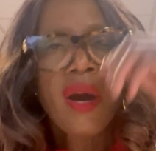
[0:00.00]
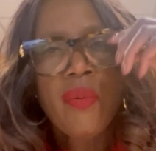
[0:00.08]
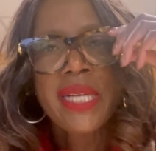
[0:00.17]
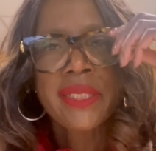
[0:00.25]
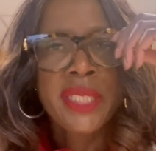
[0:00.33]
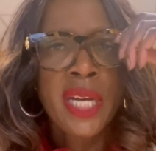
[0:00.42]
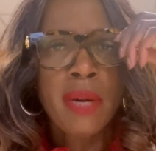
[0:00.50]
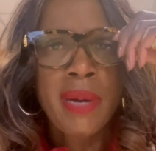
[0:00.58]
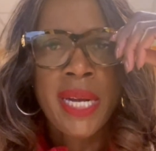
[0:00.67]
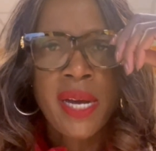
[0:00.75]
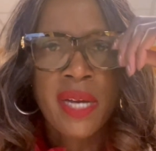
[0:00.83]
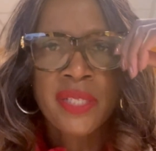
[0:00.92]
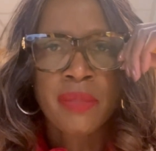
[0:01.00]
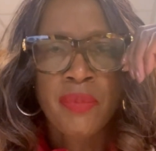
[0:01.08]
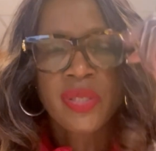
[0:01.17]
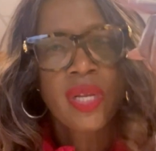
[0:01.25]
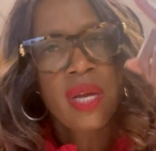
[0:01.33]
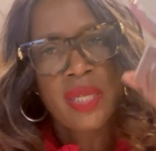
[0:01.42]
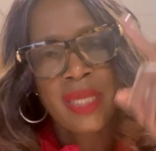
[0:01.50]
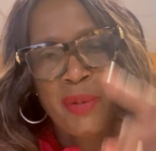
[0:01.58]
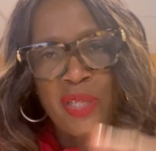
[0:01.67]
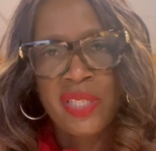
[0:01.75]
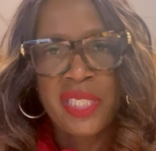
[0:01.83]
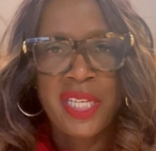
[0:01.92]
always tell my customers, let me
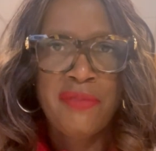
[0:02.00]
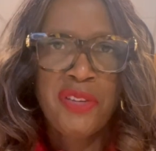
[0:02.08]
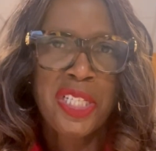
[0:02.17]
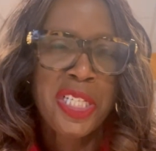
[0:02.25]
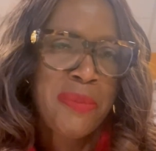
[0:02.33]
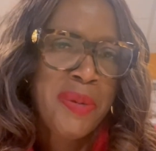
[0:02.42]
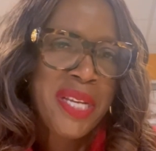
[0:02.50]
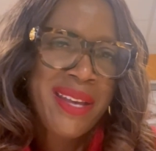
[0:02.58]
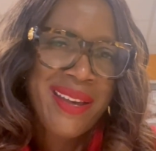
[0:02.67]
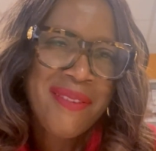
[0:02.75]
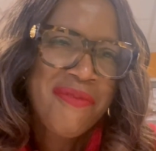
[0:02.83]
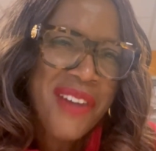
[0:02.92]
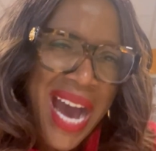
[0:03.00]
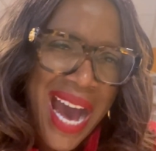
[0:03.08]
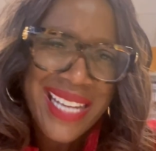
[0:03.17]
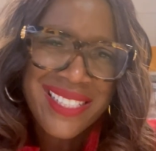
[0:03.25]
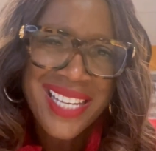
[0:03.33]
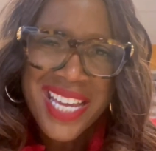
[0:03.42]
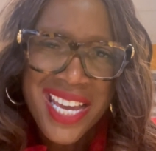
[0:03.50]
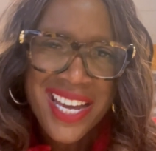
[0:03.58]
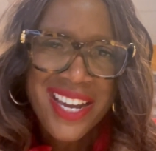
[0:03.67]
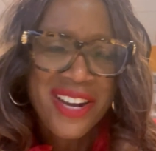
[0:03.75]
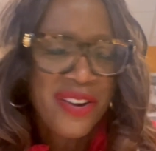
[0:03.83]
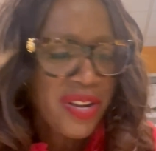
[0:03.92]
just give you a little bit of advice
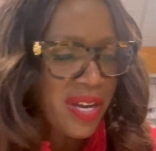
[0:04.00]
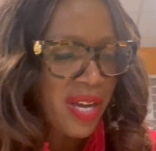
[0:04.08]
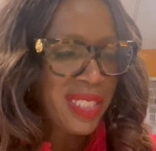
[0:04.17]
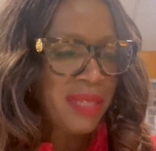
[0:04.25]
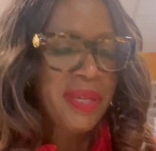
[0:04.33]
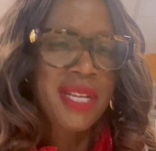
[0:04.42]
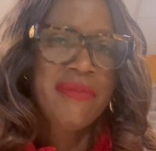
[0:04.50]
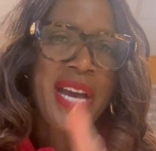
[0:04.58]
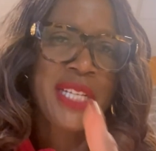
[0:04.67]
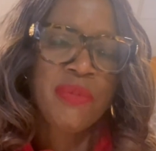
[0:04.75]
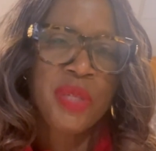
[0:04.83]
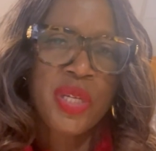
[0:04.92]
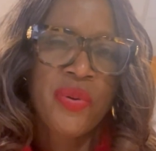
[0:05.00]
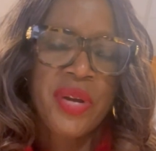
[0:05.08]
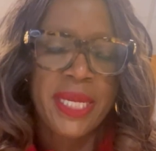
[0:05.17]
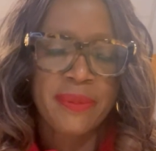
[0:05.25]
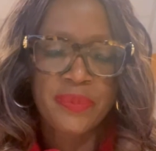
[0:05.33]
here, a little bit of advice from the queen.